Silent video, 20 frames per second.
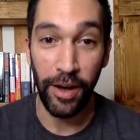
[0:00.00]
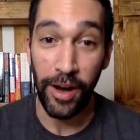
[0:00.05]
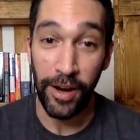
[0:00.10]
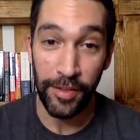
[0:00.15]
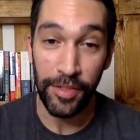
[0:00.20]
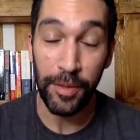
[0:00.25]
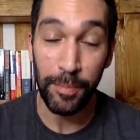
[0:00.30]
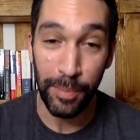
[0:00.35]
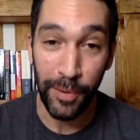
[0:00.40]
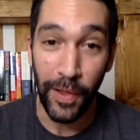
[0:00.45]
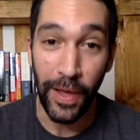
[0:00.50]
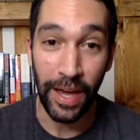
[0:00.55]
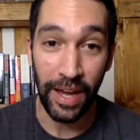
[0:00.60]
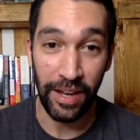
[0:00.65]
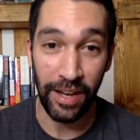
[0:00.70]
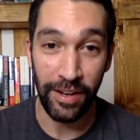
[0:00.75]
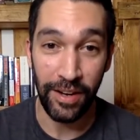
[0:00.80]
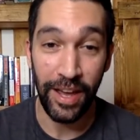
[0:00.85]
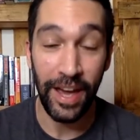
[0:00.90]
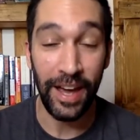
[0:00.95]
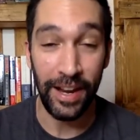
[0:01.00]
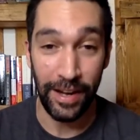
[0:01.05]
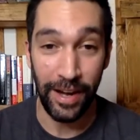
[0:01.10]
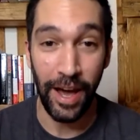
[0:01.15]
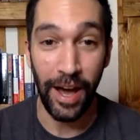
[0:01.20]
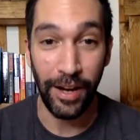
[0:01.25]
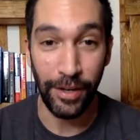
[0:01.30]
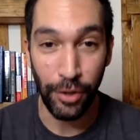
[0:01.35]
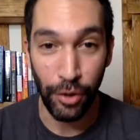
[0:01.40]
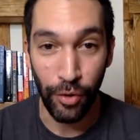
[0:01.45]
on the plane and
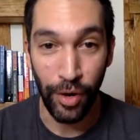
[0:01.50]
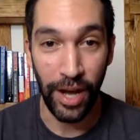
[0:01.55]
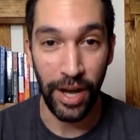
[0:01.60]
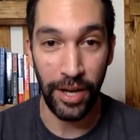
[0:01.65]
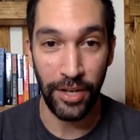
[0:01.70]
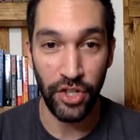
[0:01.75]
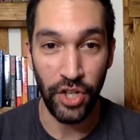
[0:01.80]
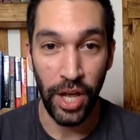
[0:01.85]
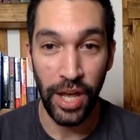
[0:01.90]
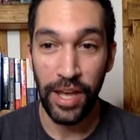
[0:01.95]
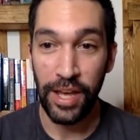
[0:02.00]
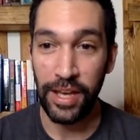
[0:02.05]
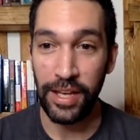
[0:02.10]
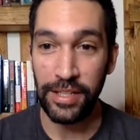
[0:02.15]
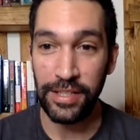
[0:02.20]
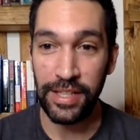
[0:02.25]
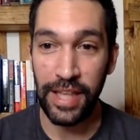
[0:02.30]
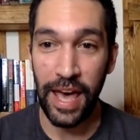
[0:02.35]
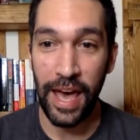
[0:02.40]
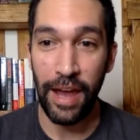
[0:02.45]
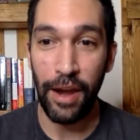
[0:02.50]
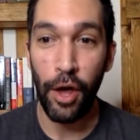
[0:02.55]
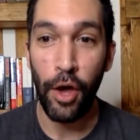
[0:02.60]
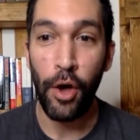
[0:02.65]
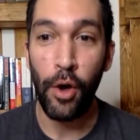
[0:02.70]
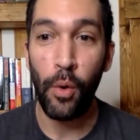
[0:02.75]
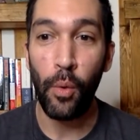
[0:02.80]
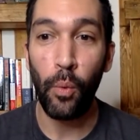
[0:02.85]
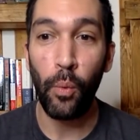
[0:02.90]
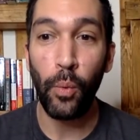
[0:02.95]
not crash, is that
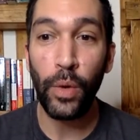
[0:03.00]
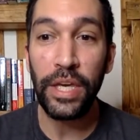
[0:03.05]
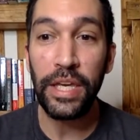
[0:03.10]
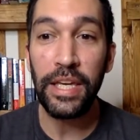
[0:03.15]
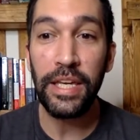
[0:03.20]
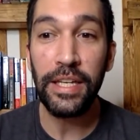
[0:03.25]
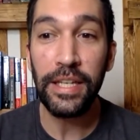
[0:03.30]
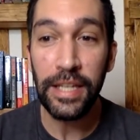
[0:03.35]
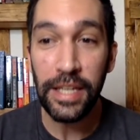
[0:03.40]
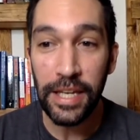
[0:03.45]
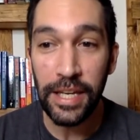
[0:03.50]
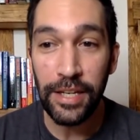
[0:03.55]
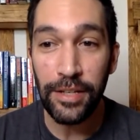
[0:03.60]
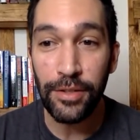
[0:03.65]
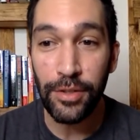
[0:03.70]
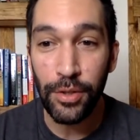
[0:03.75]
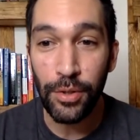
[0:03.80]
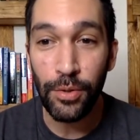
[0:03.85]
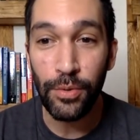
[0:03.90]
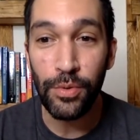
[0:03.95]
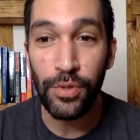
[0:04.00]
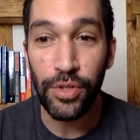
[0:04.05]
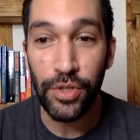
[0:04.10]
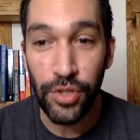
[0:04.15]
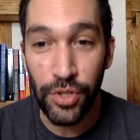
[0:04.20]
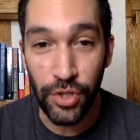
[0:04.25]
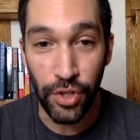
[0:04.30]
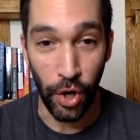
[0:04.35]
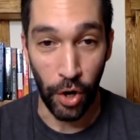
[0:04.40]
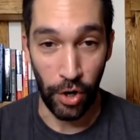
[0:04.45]
we need to
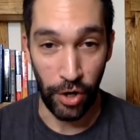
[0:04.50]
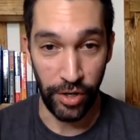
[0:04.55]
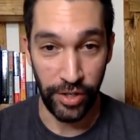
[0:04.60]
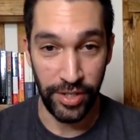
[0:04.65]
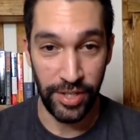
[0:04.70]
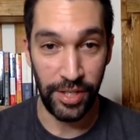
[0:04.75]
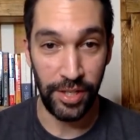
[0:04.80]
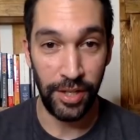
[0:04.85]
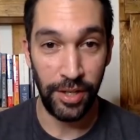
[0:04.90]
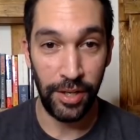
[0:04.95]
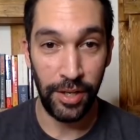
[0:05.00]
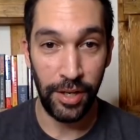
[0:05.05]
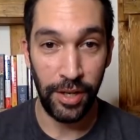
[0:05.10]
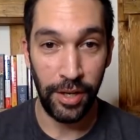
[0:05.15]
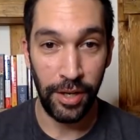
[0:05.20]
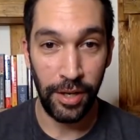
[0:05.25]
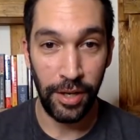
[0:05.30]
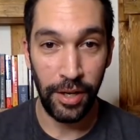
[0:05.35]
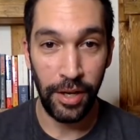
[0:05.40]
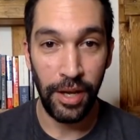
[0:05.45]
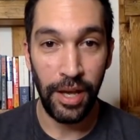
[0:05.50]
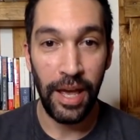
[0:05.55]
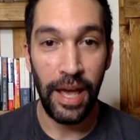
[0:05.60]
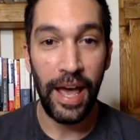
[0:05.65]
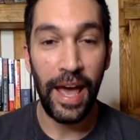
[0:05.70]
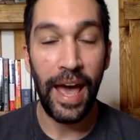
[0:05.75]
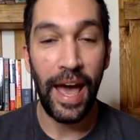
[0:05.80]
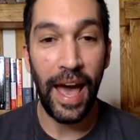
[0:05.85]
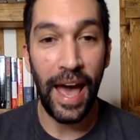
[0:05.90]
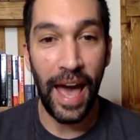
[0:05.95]
start
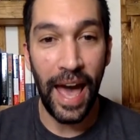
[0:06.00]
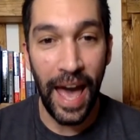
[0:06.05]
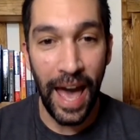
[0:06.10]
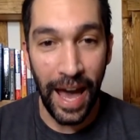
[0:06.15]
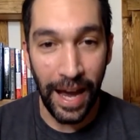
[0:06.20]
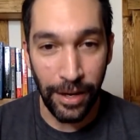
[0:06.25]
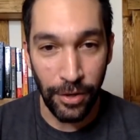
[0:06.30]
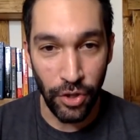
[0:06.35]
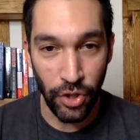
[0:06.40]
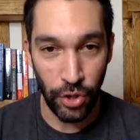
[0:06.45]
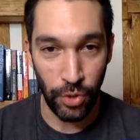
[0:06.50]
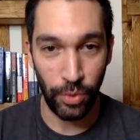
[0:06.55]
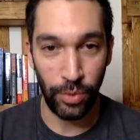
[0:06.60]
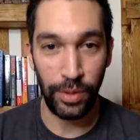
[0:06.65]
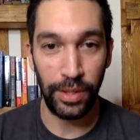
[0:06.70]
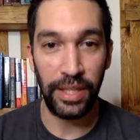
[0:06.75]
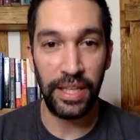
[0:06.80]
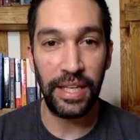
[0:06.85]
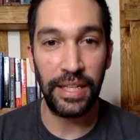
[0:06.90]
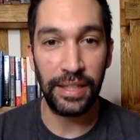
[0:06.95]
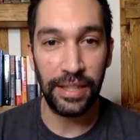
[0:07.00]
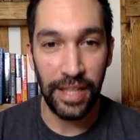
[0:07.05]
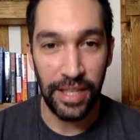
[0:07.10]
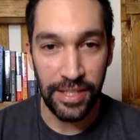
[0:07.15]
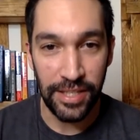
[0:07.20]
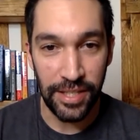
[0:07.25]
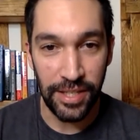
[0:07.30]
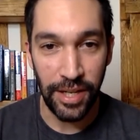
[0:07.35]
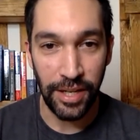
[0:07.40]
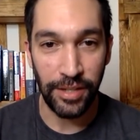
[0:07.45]
actually
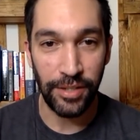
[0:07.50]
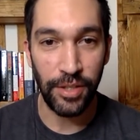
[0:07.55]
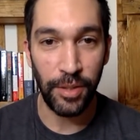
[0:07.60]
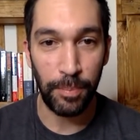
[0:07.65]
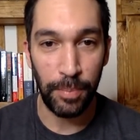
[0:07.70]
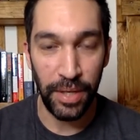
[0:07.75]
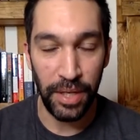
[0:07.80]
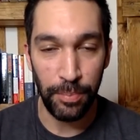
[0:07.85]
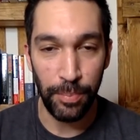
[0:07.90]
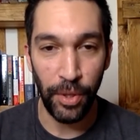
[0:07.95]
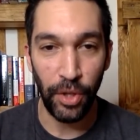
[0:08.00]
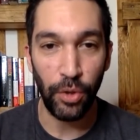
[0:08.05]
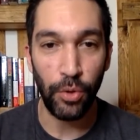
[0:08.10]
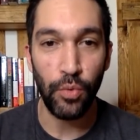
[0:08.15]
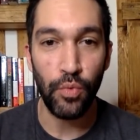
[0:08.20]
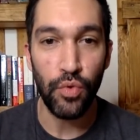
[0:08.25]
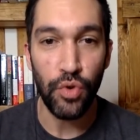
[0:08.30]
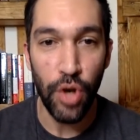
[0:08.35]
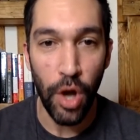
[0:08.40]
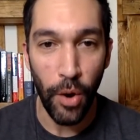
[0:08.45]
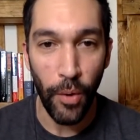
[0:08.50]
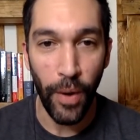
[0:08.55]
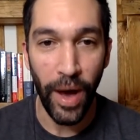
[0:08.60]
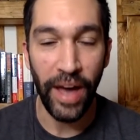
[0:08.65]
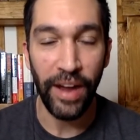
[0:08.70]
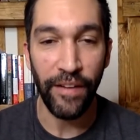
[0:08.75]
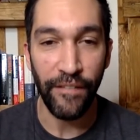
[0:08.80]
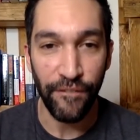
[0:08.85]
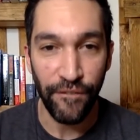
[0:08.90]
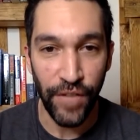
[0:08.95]
listening to people who know
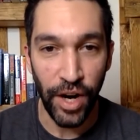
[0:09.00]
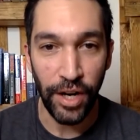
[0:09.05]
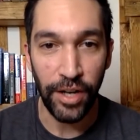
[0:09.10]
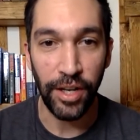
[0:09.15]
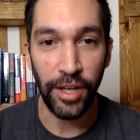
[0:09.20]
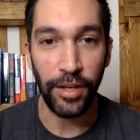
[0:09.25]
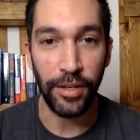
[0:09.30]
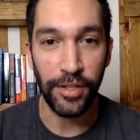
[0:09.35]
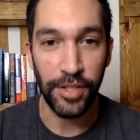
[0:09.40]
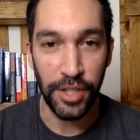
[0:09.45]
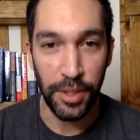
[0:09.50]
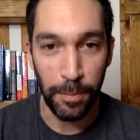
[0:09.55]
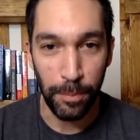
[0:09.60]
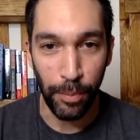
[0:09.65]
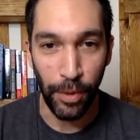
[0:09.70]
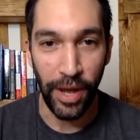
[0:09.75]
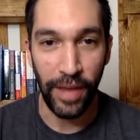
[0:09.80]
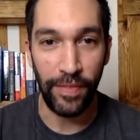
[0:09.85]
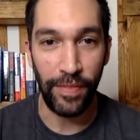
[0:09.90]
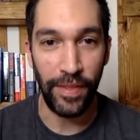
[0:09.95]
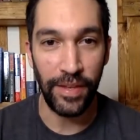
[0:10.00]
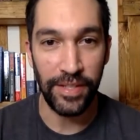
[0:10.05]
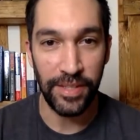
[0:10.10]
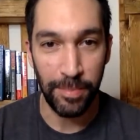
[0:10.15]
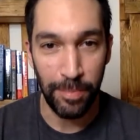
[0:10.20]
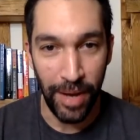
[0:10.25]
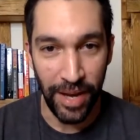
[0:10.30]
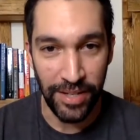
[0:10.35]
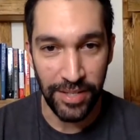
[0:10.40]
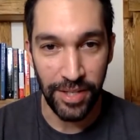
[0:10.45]
how to fucking spread this
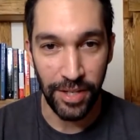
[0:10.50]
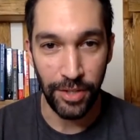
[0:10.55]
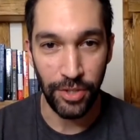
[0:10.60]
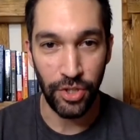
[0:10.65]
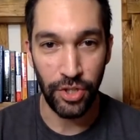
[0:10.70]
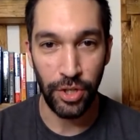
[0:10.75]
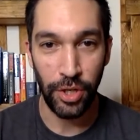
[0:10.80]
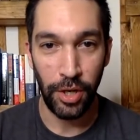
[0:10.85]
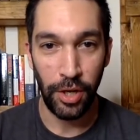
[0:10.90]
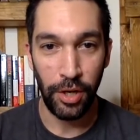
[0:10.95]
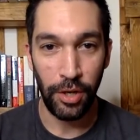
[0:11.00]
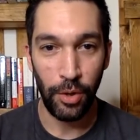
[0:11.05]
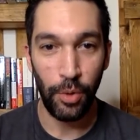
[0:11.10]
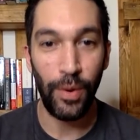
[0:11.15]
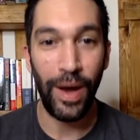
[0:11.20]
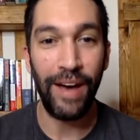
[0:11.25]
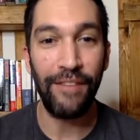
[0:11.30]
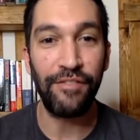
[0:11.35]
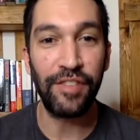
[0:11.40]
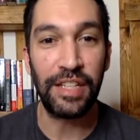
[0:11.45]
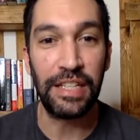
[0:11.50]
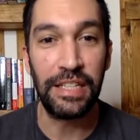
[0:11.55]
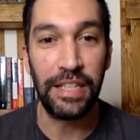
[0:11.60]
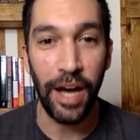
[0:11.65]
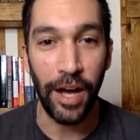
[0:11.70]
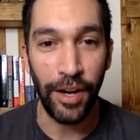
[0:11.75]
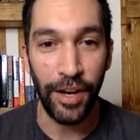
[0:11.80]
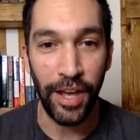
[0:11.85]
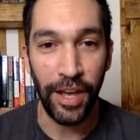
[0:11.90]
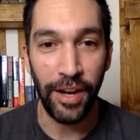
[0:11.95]
message, who have
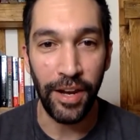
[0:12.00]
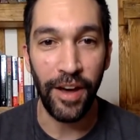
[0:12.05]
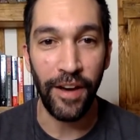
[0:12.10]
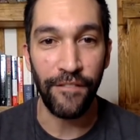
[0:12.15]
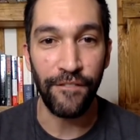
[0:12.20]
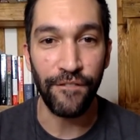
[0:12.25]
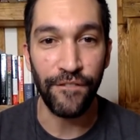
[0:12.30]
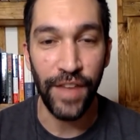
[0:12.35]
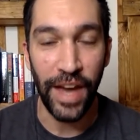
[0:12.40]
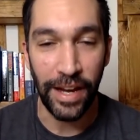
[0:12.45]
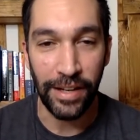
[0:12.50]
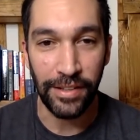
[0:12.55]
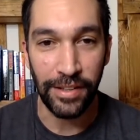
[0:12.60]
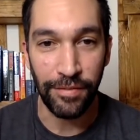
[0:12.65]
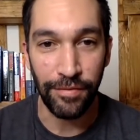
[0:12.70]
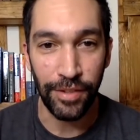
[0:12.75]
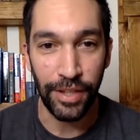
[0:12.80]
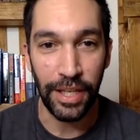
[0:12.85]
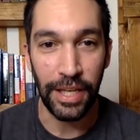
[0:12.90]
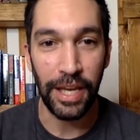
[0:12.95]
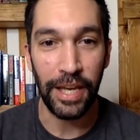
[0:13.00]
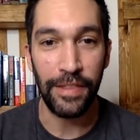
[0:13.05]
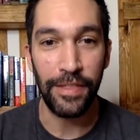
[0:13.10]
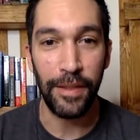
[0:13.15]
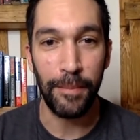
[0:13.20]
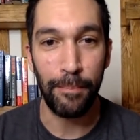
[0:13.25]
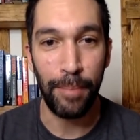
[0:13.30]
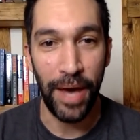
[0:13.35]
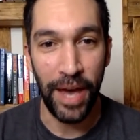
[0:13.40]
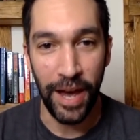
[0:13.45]
done it effectively in
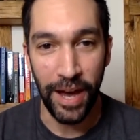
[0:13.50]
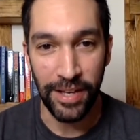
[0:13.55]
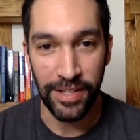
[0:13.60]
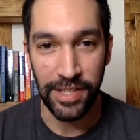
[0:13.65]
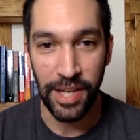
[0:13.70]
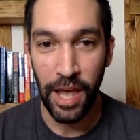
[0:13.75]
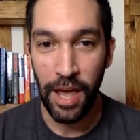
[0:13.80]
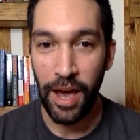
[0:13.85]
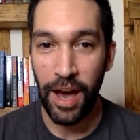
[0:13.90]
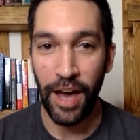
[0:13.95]
the past.